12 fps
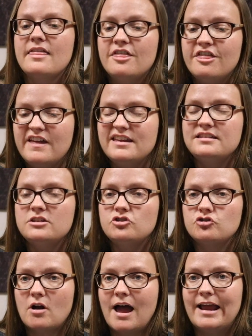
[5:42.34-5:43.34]
This is
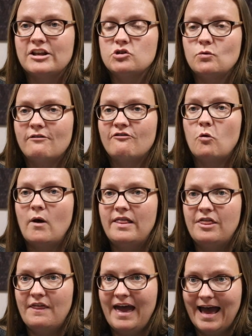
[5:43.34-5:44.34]
trying to
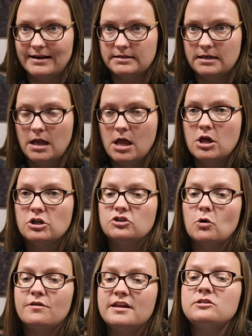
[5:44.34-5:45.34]
avoid that.
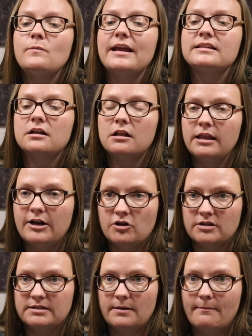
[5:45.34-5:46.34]
So this makes clear
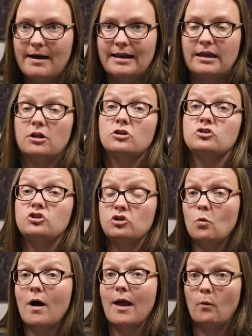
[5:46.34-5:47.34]
to somebody
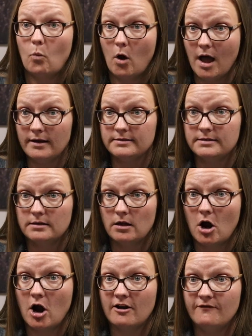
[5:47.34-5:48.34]
do I want
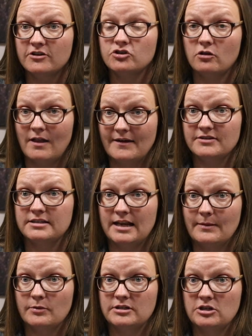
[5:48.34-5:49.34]
artificial life
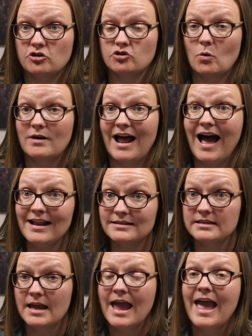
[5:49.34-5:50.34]
sustaining procedures or
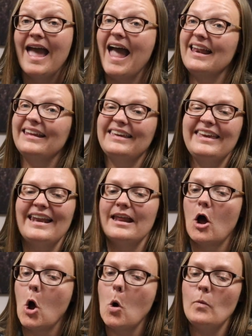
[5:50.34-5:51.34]
not? And again,
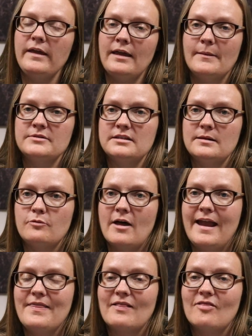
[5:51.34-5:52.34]
it only comes into
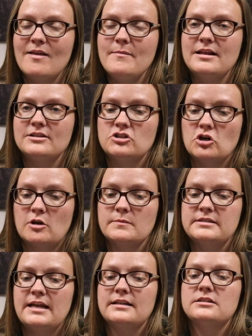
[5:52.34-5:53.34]
play in the limited
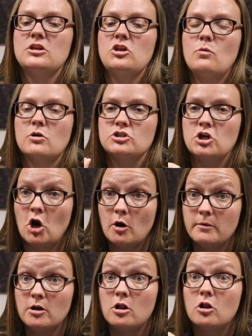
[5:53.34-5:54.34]
circumstance that you are
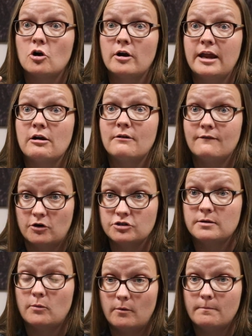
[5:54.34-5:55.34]
terminal or
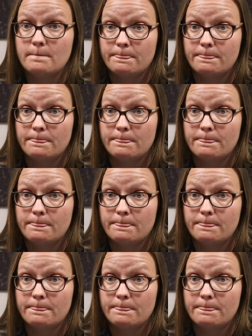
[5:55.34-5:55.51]
irreversible